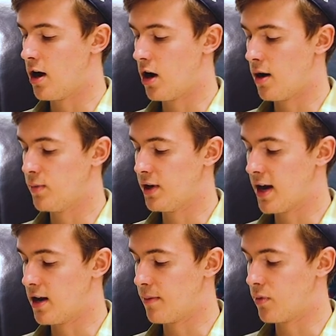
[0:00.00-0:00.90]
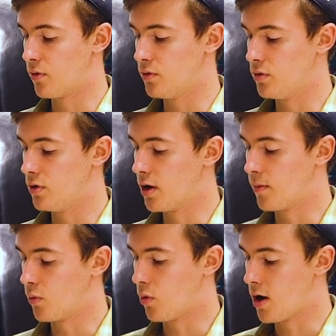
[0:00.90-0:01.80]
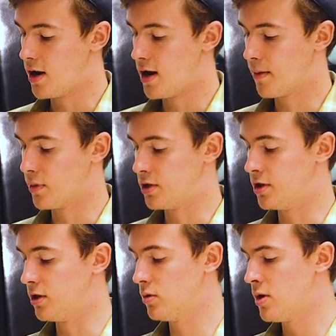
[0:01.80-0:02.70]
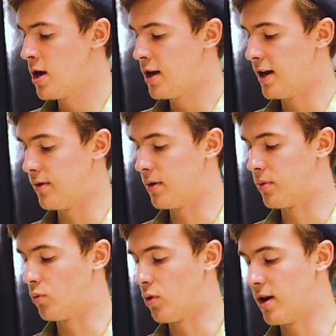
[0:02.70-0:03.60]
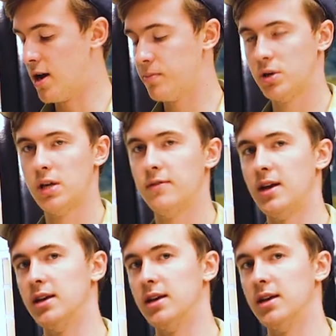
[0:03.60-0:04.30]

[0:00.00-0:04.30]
Um, you got number, number one and number two. Now number one, I believe